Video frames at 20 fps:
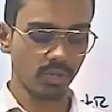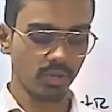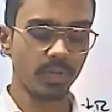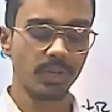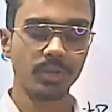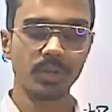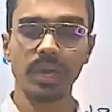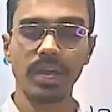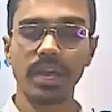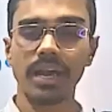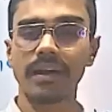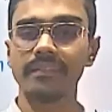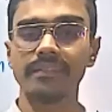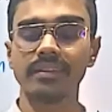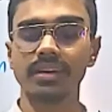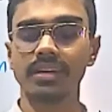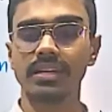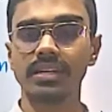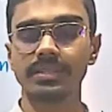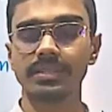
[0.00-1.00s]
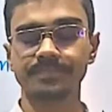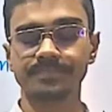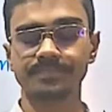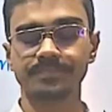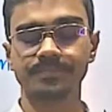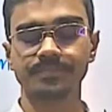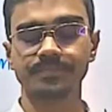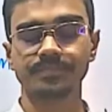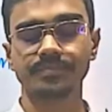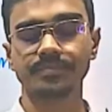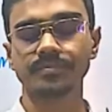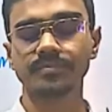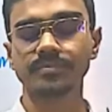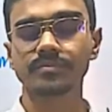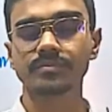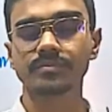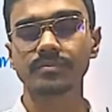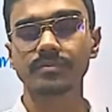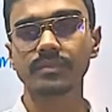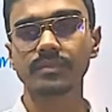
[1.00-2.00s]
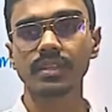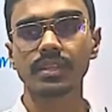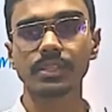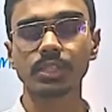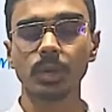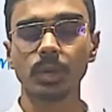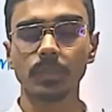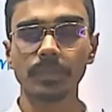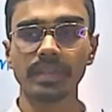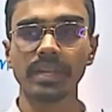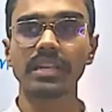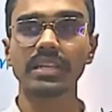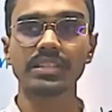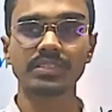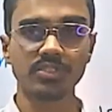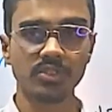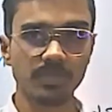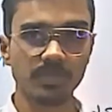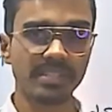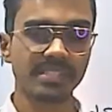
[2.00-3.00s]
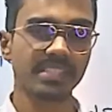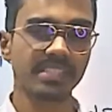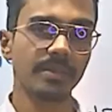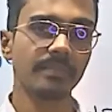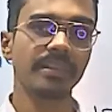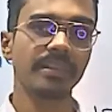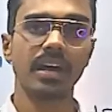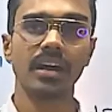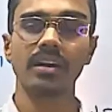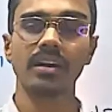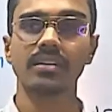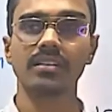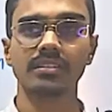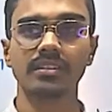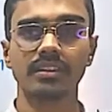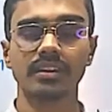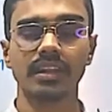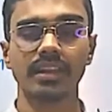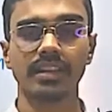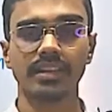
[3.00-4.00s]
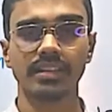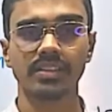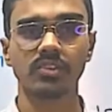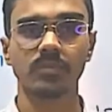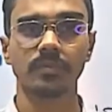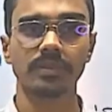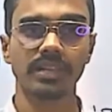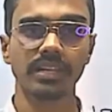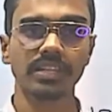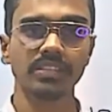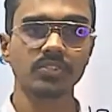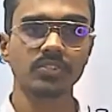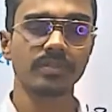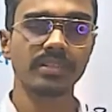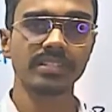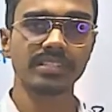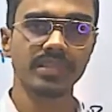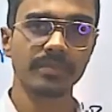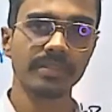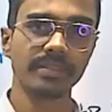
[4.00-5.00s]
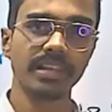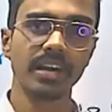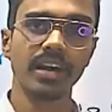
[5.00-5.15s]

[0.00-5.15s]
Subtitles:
have the optical instrument seminar, right? The optical instrument seminar